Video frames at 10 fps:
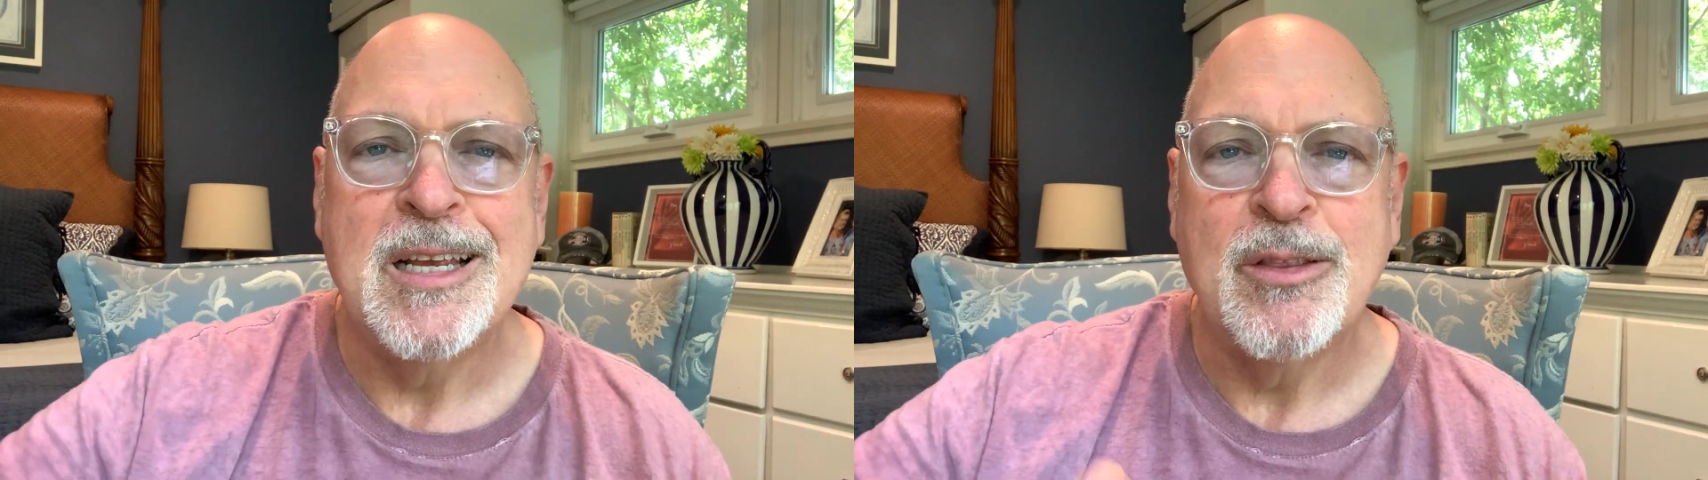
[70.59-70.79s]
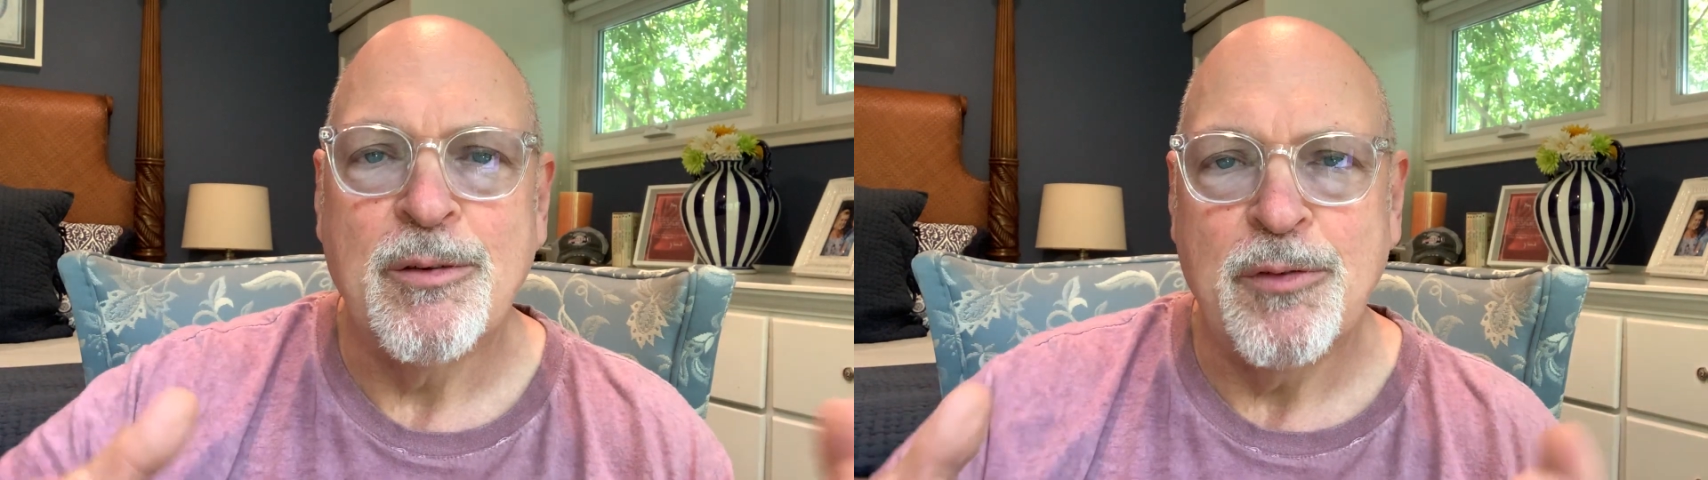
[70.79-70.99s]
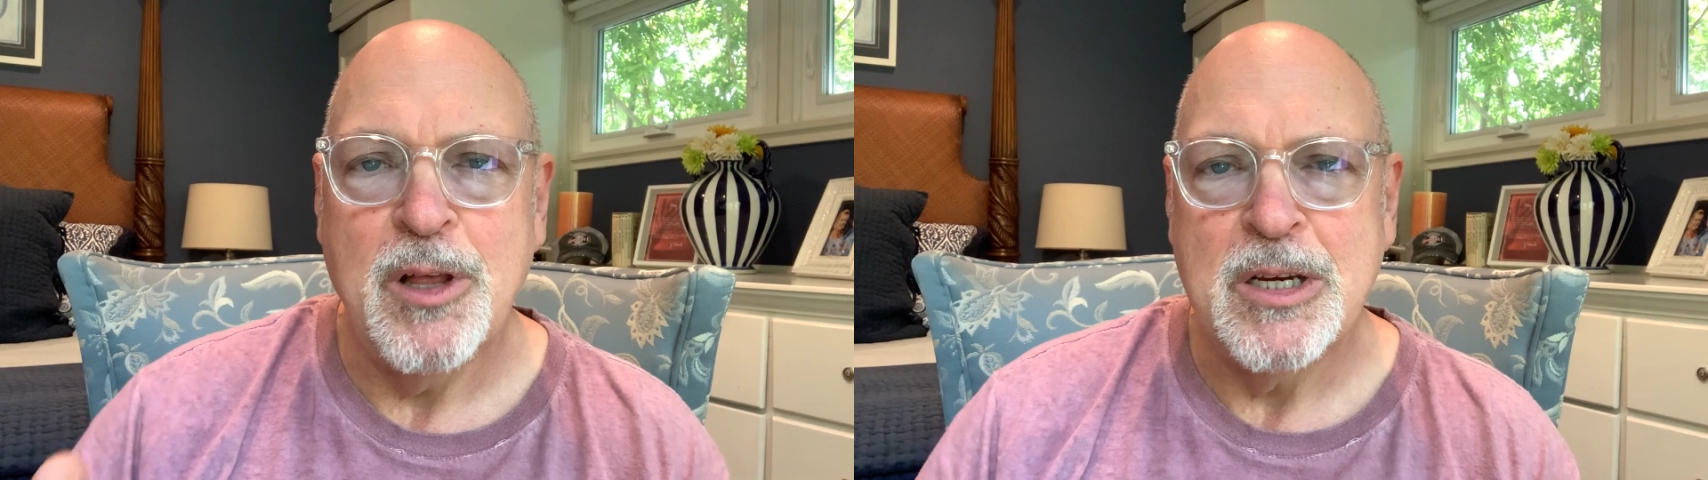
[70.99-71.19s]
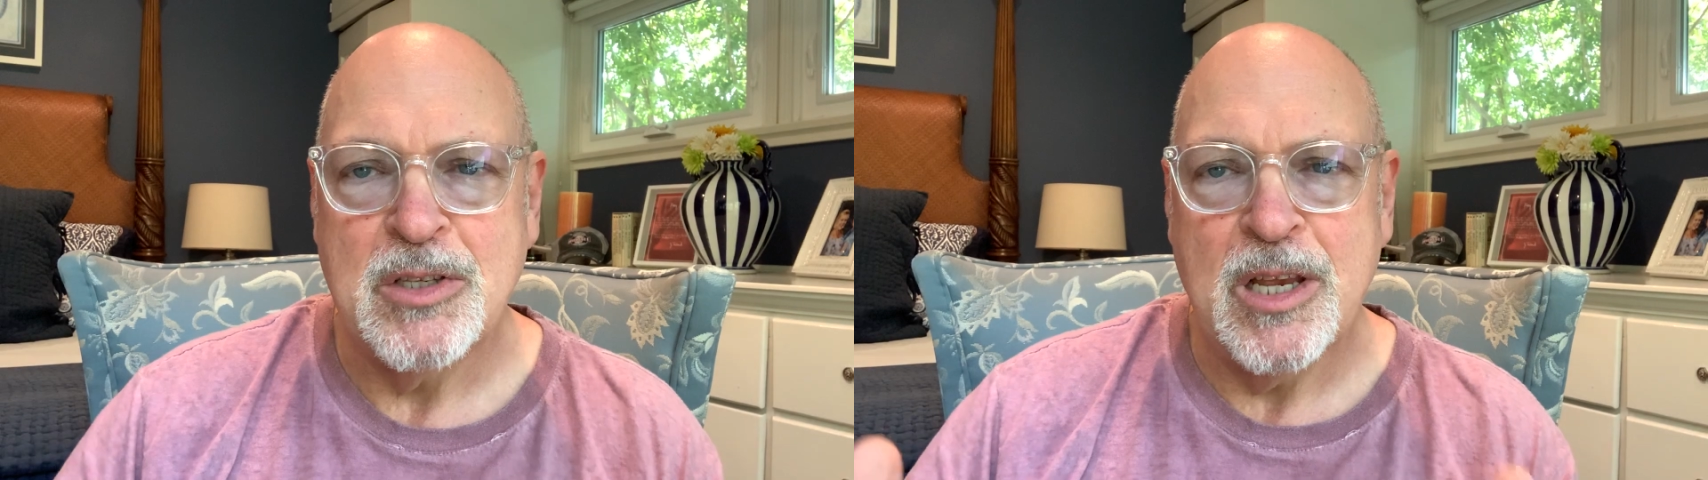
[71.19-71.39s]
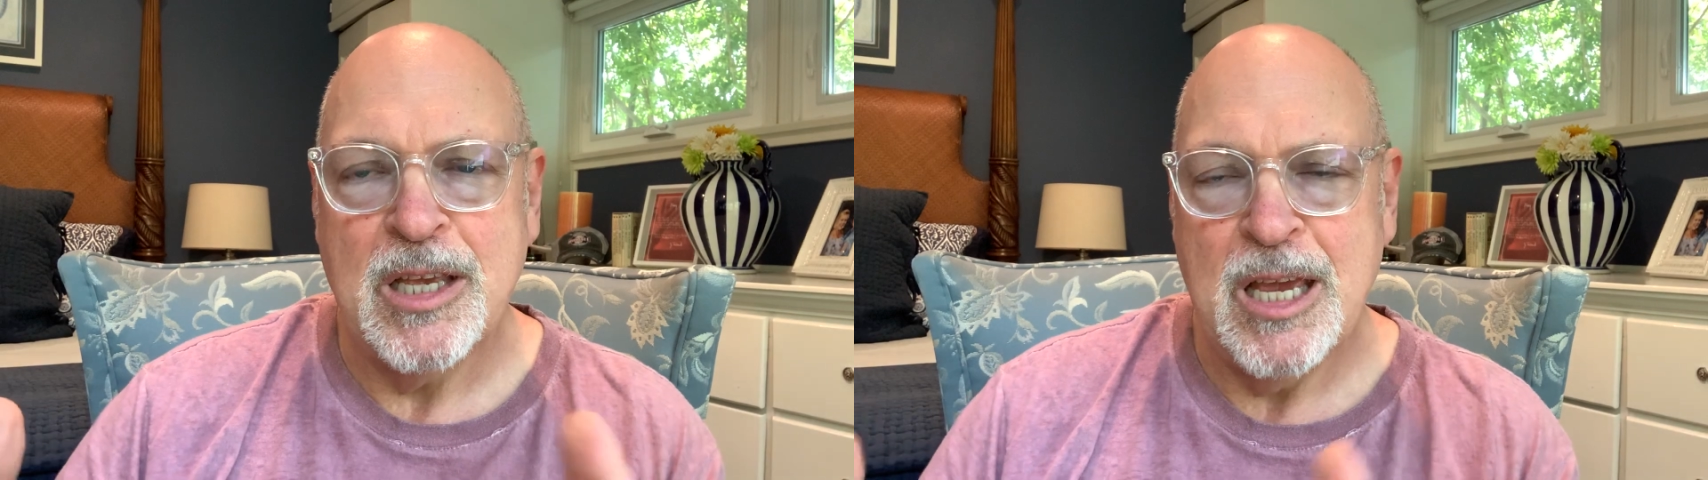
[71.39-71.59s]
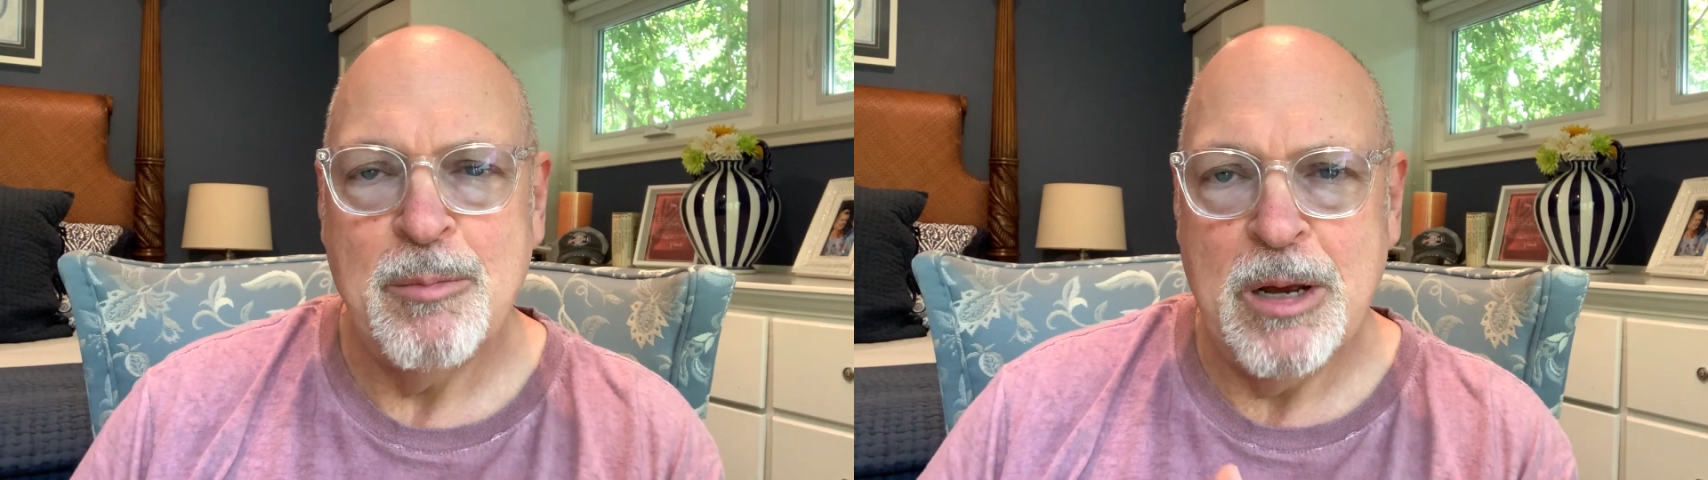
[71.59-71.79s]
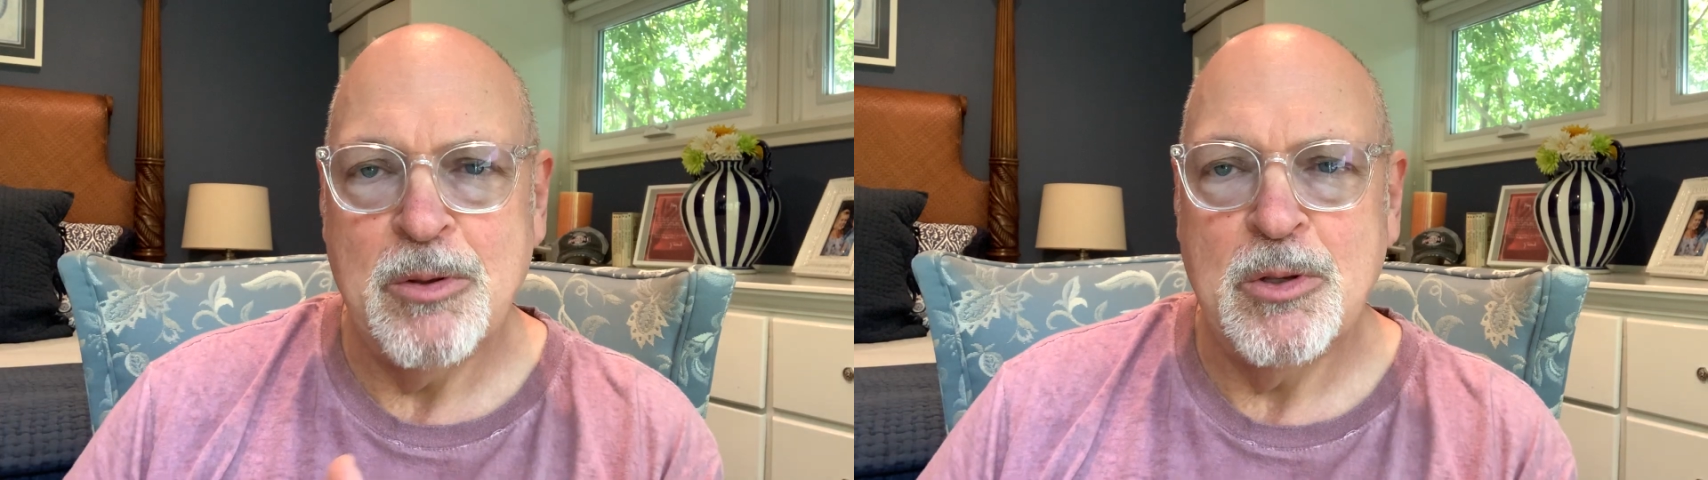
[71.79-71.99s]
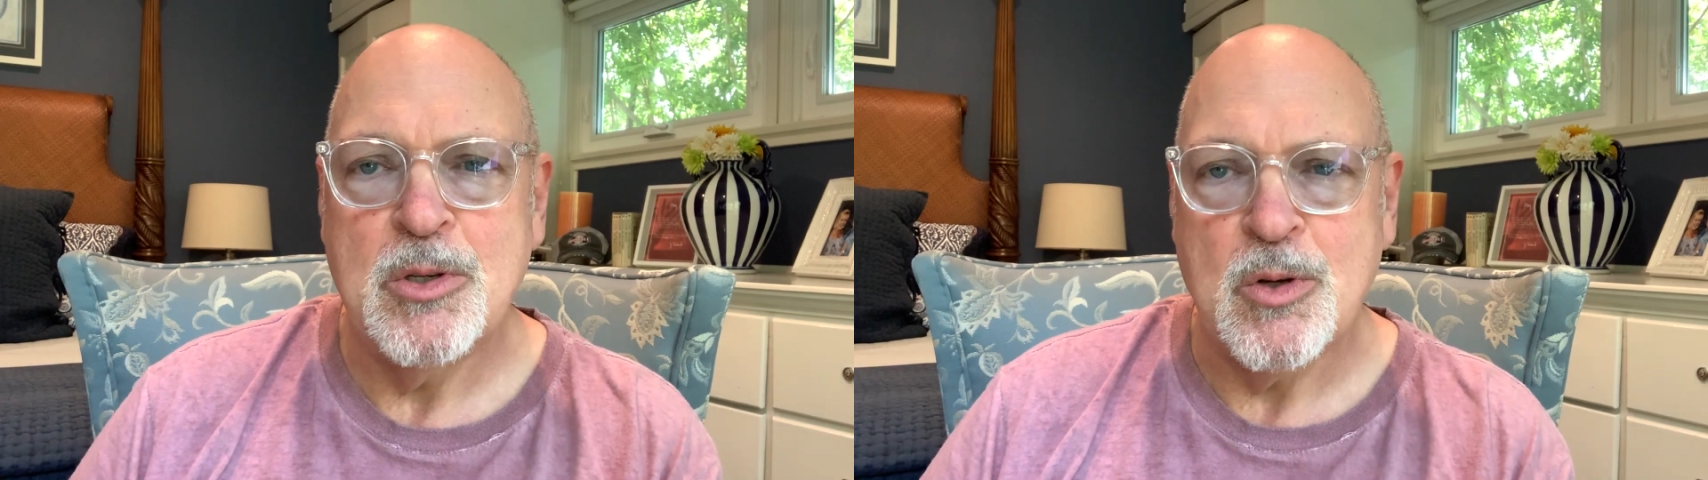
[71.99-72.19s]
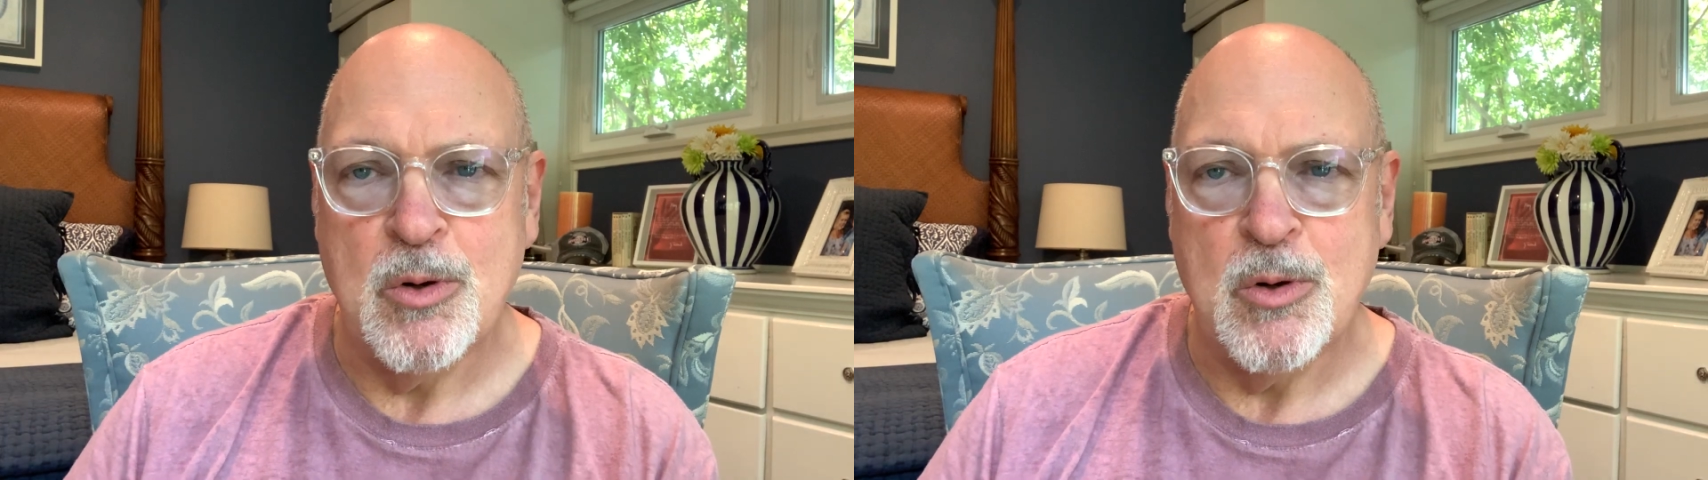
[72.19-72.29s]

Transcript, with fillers: in the flesh that came down to this